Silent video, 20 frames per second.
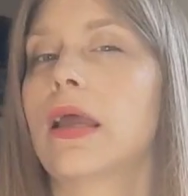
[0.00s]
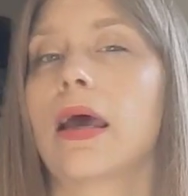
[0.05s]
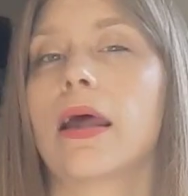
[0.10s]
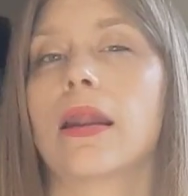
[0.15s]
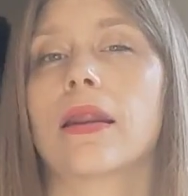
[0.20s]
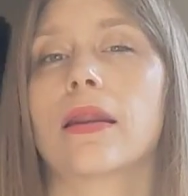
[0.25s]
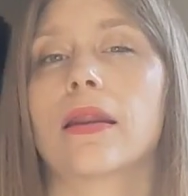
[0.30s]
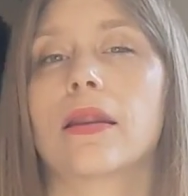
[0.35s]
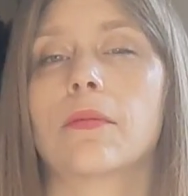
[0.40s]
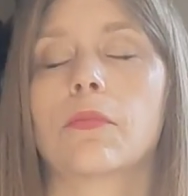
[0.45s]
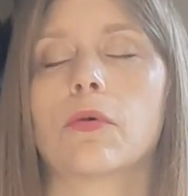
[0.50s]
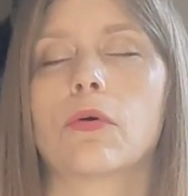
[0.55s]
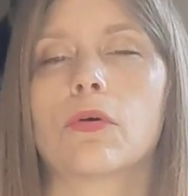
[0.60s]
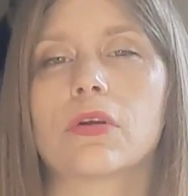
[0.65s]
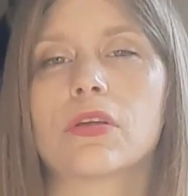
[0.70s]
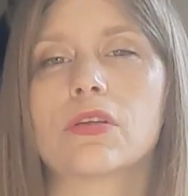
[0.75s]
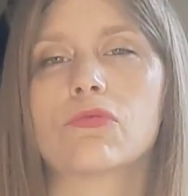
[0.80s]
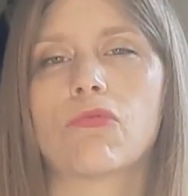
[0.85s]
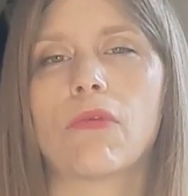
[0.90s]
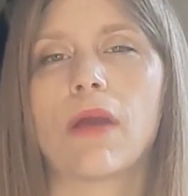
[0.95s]
at anymore.
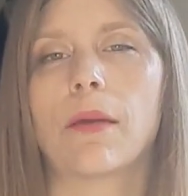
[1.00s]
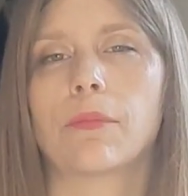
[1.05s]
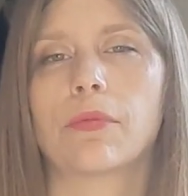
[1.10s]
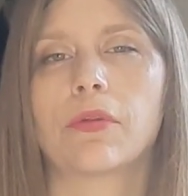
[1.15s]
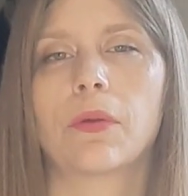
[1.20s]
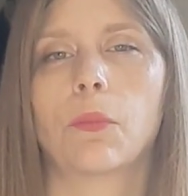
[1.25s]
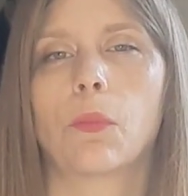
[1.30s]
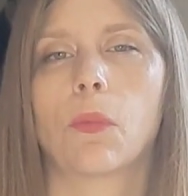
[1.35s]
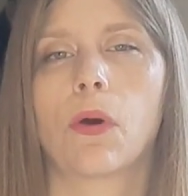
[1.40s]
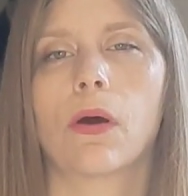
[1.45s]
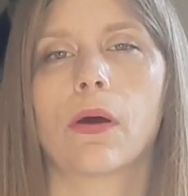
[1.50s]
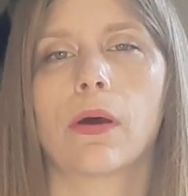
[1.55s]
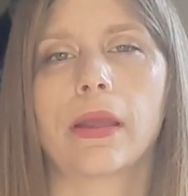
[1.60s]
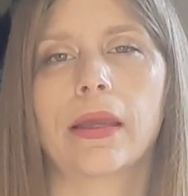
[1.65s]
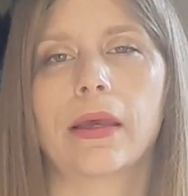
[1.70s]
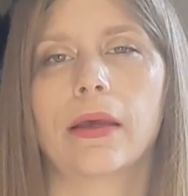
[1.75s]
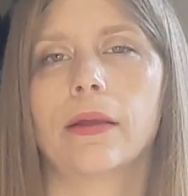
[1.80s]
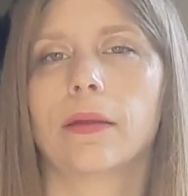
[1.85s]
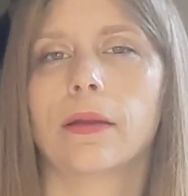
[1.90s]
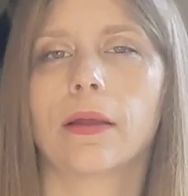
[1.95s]
It's wrapped in
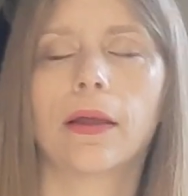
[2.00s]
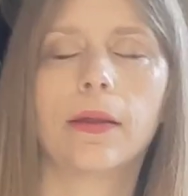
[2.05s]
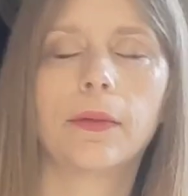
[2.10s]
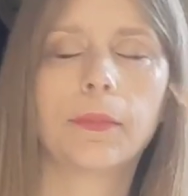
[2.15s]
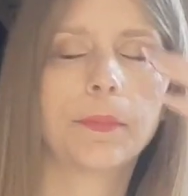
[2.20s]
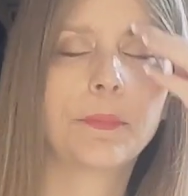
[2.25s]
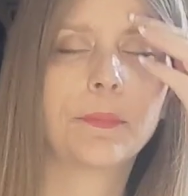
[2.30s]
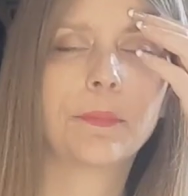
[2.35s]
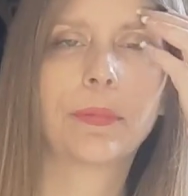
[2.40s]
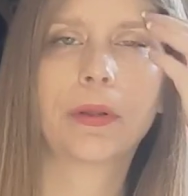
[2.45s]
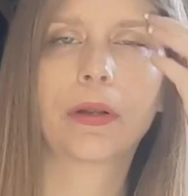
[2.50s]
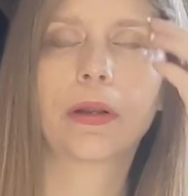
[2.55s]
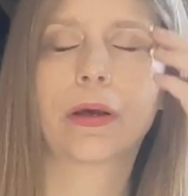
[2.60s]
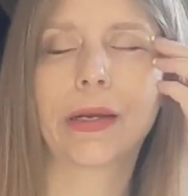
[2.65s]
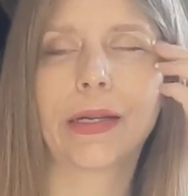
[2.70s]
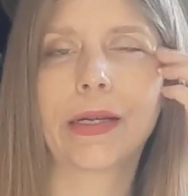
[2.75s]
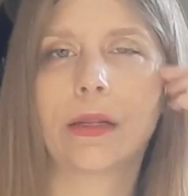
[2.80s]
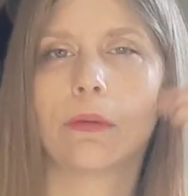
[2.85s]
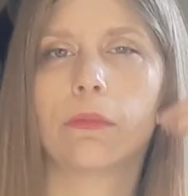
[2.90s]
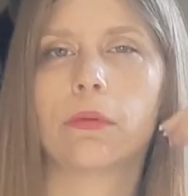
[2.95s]
wire, but I
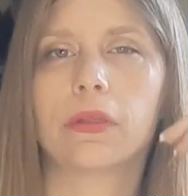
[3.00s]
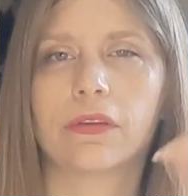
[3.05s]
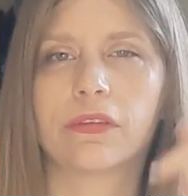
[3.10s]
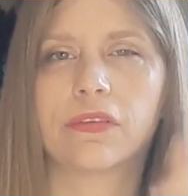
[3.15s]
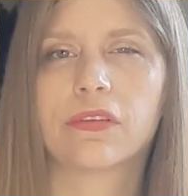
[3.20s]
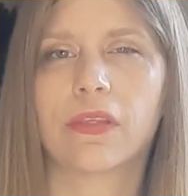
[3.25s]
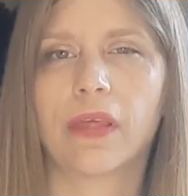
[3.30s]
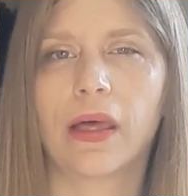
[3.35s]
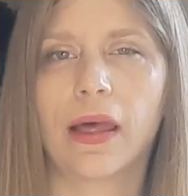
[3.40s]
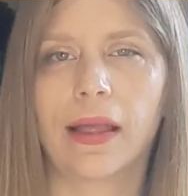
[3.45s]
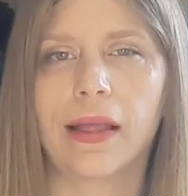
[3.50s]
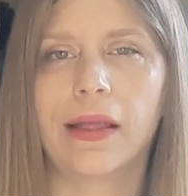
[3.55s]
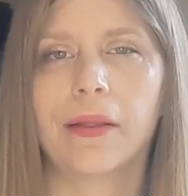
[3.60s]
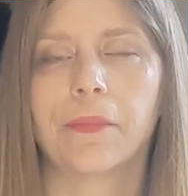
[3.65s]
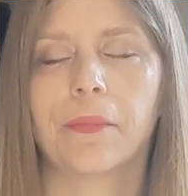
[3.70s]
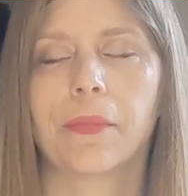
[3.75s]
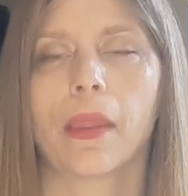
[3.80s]
know it's there.